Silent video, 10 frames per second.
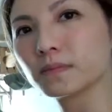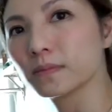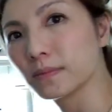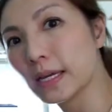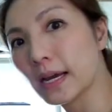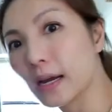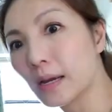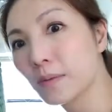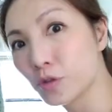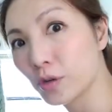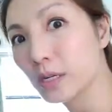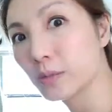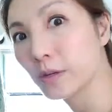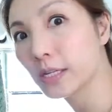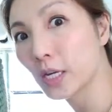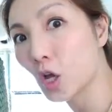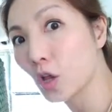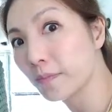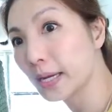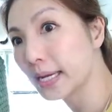yeah, I'm sure it smells like all
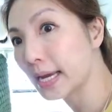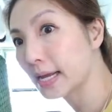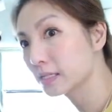of my cats.